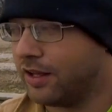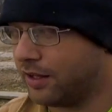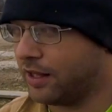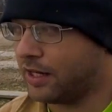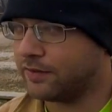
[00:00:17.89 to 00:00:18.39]

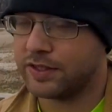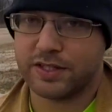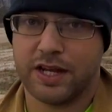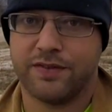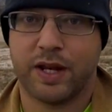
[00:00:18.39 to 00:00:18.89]
A lot of
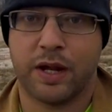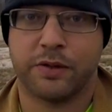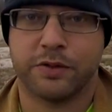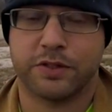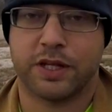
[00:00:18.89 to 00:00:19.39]
us avid
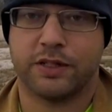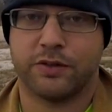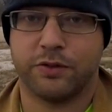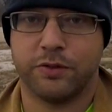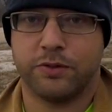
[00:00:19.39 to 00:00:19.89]
anglers like
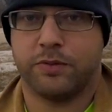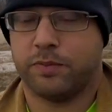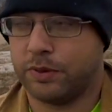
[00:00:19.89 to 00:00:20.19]
to